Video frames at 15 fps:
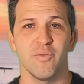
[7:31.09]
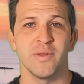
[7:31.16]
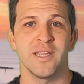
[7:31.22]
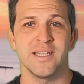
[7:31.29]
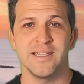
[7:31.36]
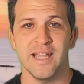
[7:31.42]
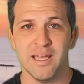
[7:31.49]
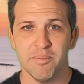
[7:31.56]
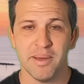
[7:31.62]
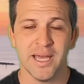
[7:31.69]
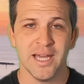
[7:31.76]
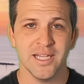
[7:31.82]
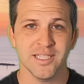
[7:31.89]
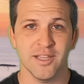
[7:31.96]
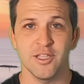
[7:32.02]
with a day
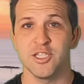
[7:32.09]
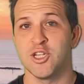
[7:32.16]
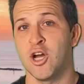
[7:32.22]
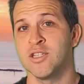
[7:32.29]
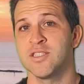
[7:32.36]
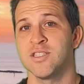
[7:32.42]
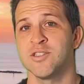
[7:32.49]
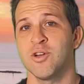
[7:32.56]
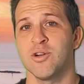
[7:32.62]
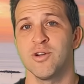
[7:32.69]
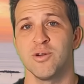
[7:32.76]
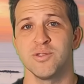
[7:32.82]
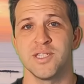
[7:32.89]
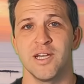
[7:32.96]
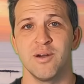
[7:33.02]
pass at the Don Cesar
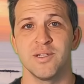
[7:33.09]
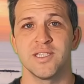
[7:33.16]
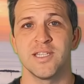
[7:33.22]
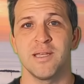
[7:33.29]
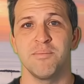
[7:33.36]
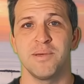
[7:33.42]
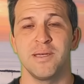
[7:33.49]
Hotel in St.